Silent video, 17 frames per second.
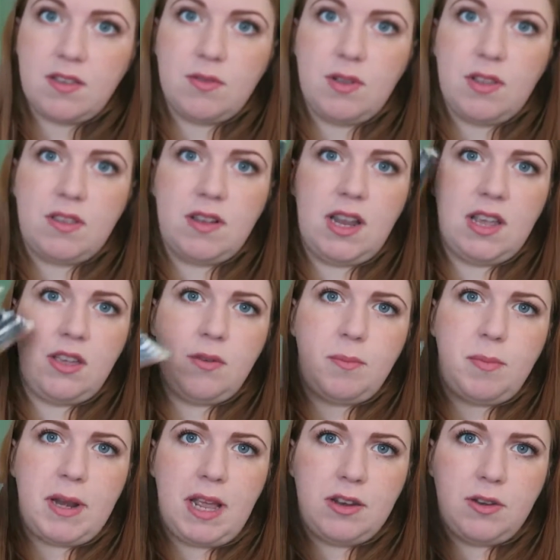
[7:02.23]
So it's like
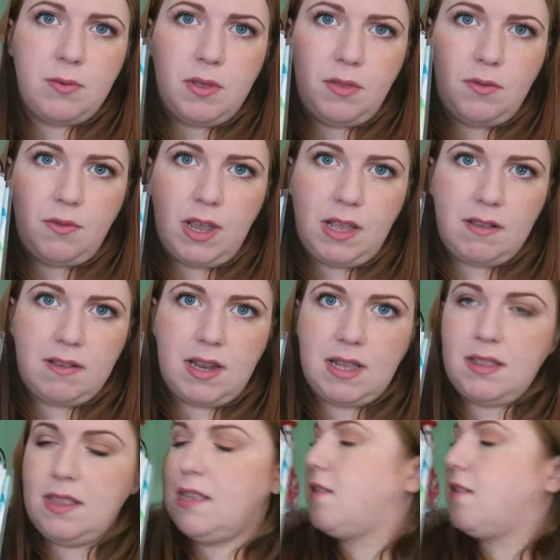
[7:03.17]
a planner with rings like